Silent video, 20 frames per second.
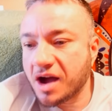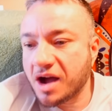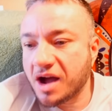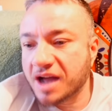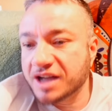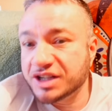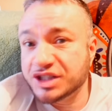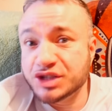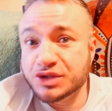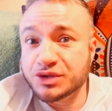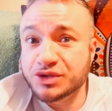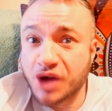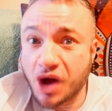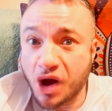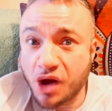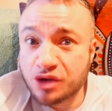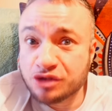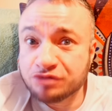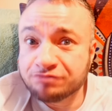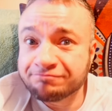as you
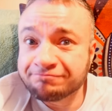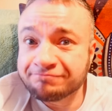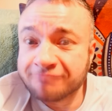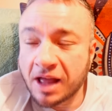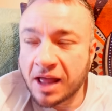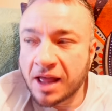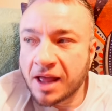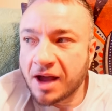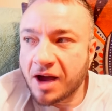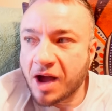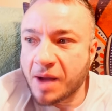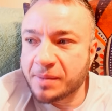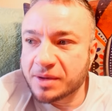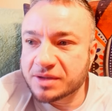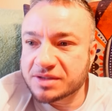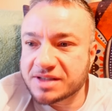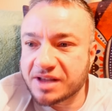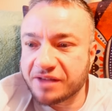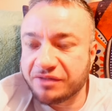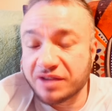know, I
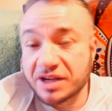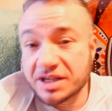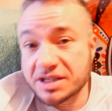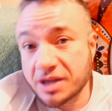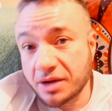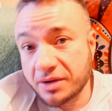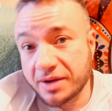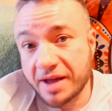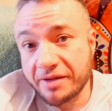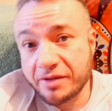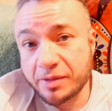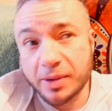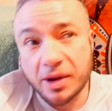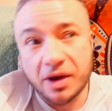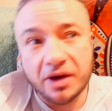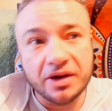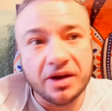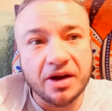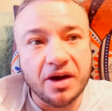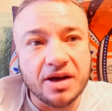most definitely don't have a
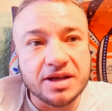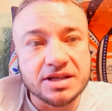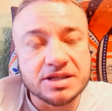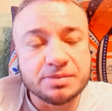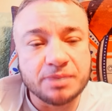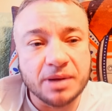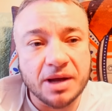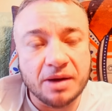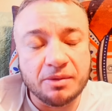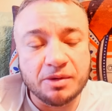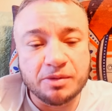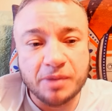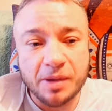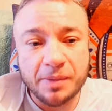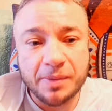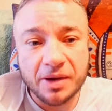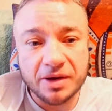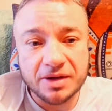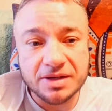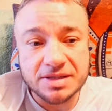partner. I split up with my
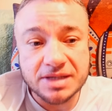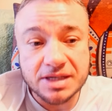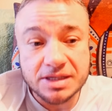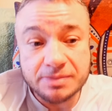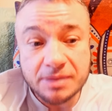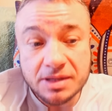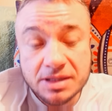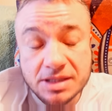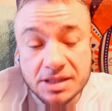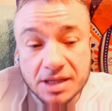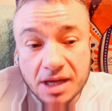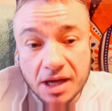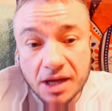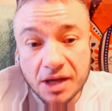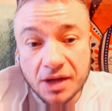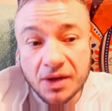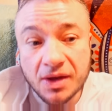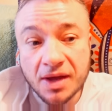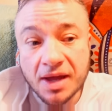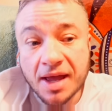partner 6 months ago.